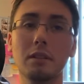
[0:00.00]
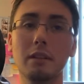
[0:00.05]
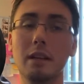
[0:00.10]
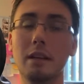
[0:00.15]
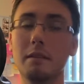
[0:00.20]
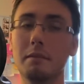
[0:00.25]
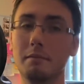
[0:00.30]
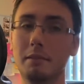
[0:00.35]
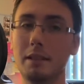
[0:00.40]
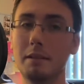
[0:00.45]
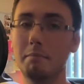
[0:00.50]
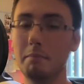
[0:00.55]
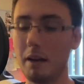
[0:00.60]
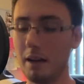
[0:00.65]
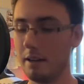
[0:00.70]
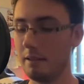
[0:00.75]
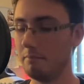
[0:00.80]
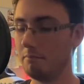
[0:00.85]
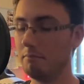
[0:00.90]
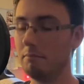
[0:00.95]
In
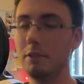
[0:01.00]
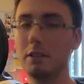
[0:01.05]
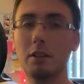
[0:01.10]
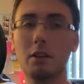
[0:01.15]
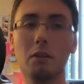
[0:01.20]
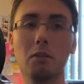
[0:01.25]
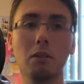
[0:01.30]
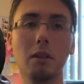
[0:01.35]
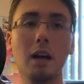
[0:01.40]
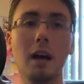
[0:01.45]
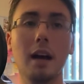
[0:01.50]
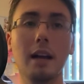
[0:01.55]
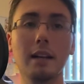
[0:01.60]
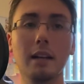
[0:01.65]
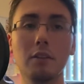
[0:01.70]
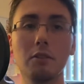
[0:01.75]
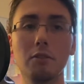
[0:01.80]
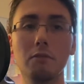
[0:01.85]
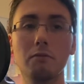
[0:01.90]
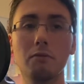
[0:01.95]
my line,
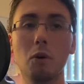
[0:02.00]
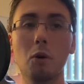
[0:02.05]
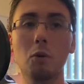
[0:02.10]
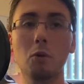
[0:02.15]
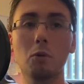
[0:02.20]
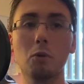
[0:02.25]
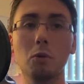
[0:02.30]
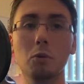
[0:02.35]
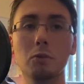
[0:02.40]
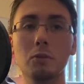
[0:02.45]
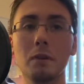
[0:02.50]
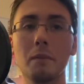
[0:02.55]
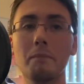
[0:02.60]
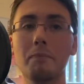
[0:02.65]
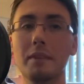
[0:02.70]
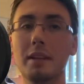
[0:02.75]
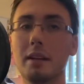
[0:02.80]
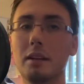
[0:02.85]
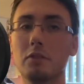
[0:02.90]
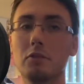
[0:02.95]
I do vocals,
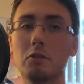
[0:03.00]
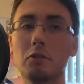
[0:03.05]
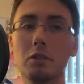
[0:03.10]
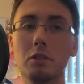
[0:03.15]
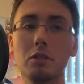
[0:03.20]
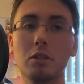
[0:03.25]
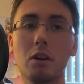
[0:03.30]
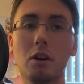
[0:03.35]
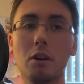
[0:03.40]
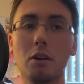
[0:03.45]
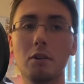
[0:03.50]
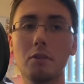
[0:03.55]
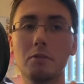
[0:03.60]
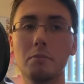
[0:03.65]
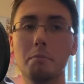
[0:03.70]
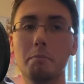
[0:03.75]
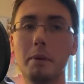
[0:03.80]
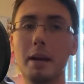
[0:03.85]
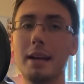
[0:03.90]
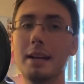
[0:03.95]
then I'll do guitars,
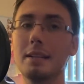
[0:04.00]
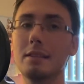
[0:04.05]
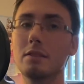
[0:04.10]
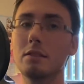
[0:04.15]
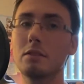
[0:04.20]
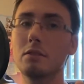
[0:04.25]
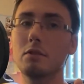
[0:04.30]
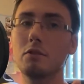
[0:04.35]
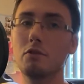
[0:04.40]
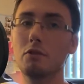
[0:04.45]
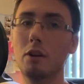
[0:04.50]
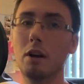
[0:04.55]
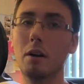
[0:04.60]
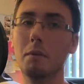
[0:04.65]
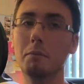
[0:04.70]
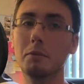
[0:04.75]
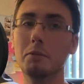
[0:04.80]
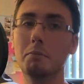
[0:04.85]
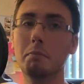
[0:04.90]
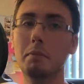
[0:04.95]
bass,
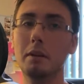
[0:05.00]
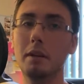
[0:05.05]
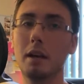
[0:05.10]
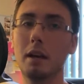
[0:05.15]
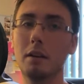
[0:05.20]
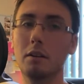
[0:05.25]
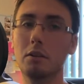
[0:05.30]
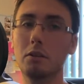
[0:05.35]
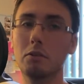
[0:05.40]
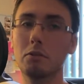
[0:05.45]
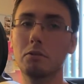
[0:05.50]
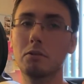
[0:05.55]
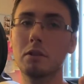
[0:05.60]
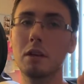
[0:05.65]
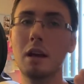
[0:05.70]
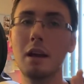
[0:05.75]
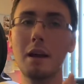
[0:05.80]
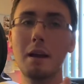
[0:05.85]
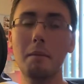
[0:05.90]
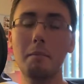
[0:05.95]
drums, pianos,
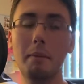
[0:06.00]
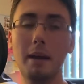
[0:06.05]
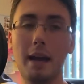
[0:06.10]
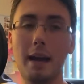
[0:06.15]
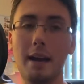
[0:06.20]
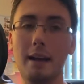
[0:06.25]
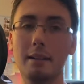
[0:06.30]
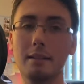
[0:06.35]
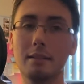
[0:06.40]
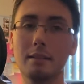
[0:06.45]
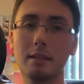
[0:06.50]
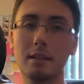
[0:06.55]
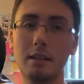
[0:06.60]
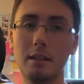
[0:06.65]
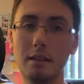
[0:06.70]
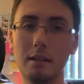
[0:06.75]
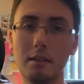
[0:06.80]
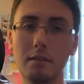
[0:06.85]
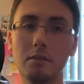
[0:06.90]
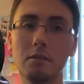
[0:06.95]
pads,
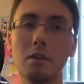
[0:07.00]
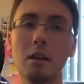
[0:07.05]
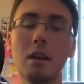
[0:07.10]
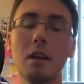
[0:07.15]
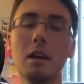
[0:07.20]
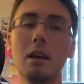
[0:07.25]
keys,